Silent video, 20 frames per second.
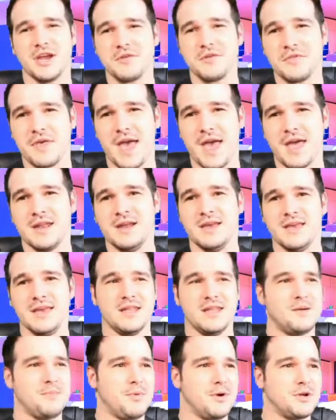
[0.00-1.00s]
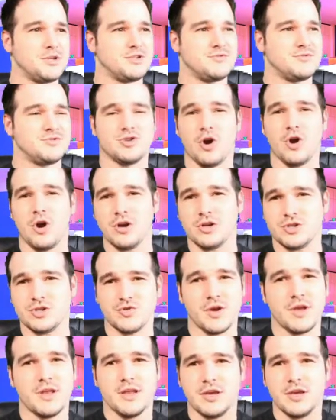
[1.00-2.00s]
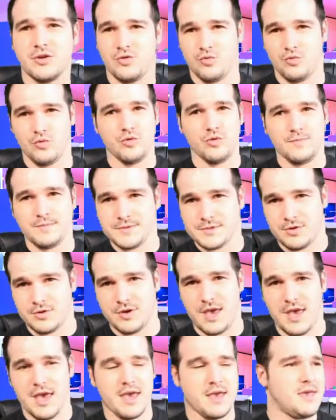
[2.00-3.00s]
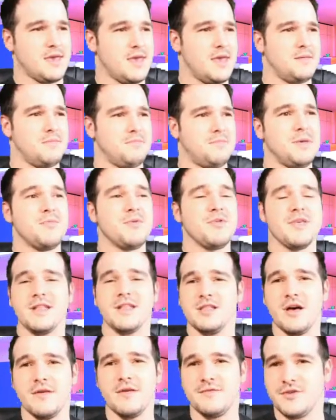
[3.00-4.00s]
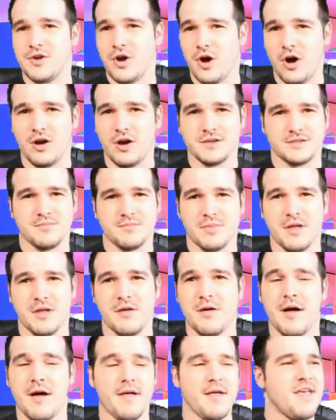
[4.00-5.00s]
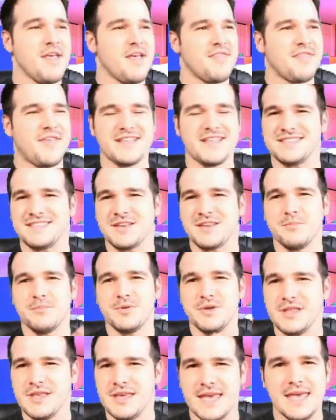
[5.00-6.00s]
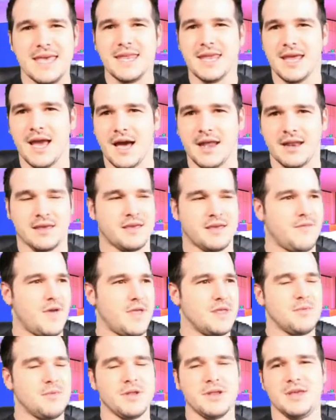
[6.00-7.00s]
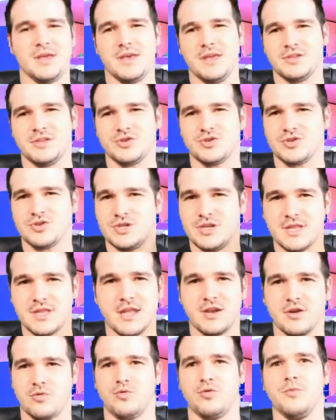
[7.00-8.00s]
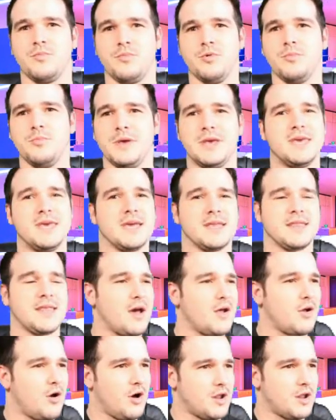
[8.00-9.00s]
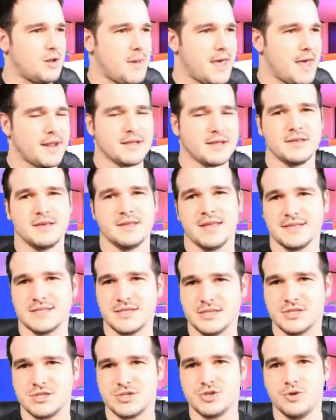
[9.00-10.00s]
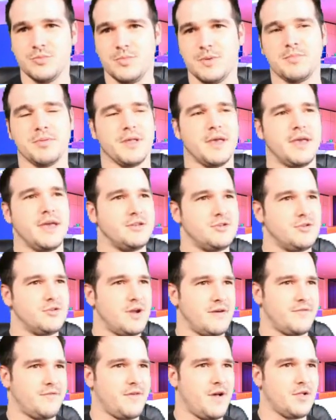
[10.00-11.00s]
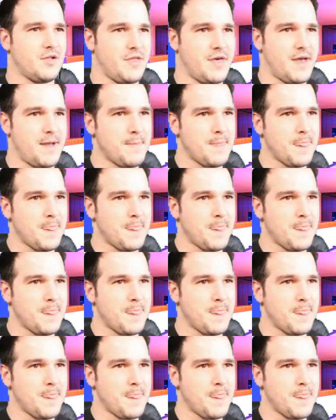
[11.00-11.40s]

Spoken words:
that in a bunch of dog training groups, okay? And people that love dogs and blah, blah. That's completely idiotic. If anybody did that in a group, you would be kicked out automatically. That's a stupid plan. Do not follow that.